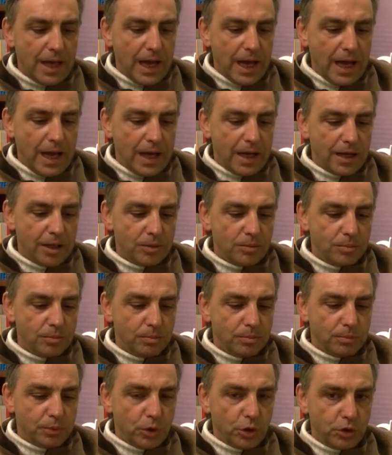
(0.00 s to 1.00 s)

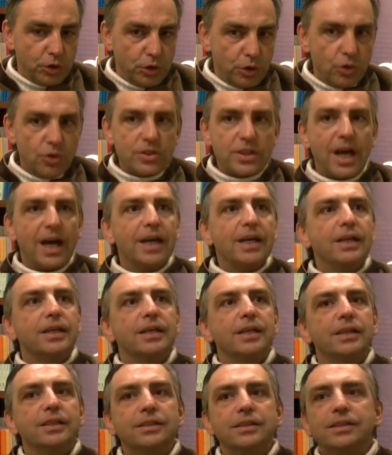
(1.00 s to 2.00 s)
are produced,
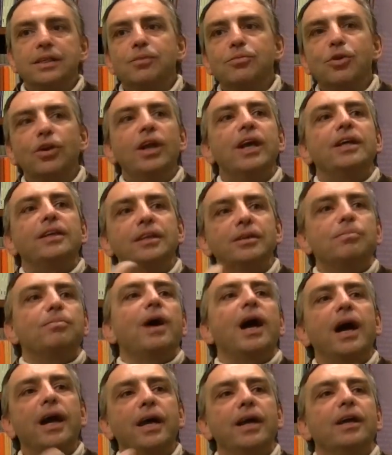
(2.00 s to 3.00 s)
are stimulated
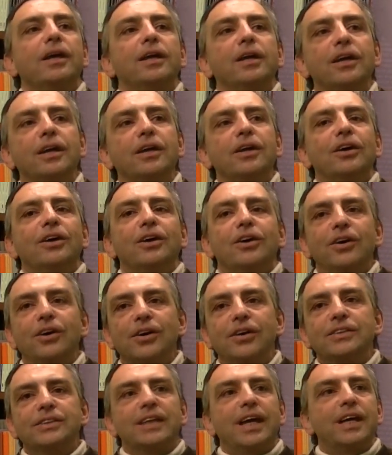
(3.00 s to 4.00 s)
by
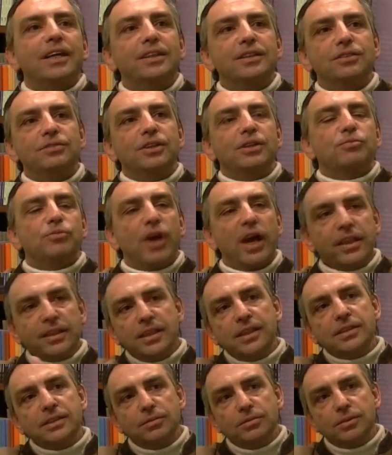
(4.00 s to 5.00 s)
uh, scientific
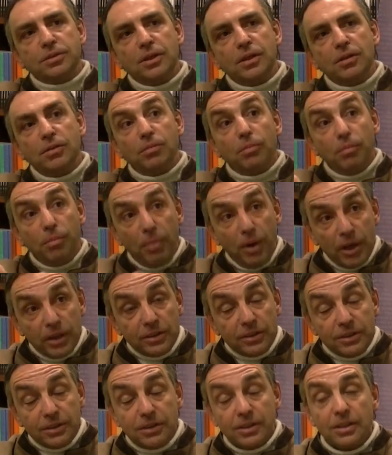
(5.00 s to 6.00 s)
practice,
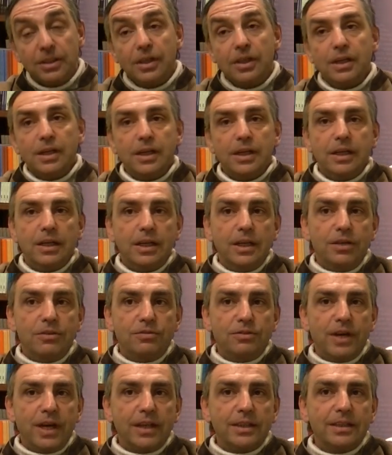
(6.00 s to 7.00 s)
but in
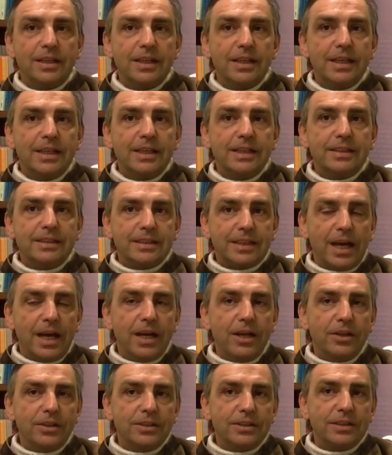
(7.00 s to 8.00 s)
fact,
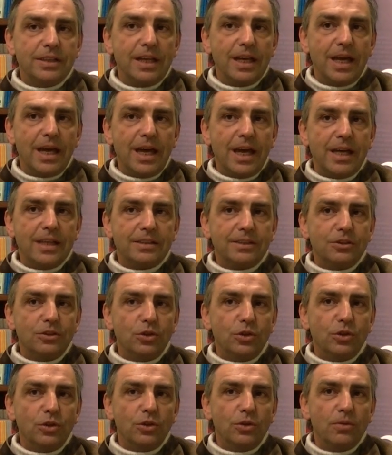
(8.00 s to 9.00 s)
science has
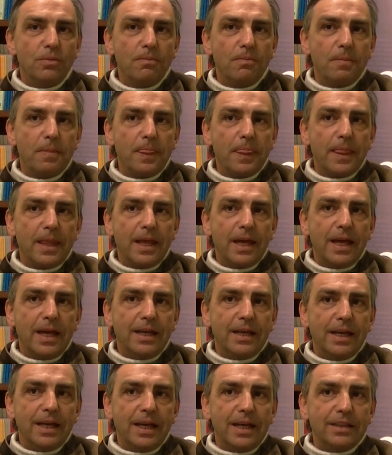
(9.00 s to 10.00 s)
no, uh,
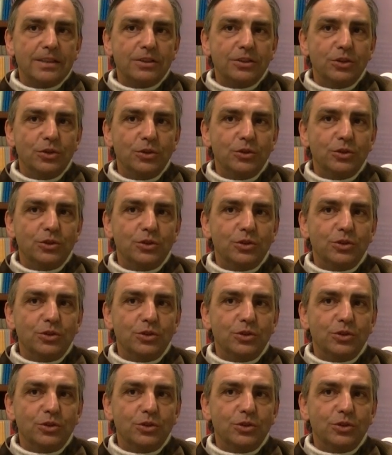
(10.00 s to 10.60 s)
has no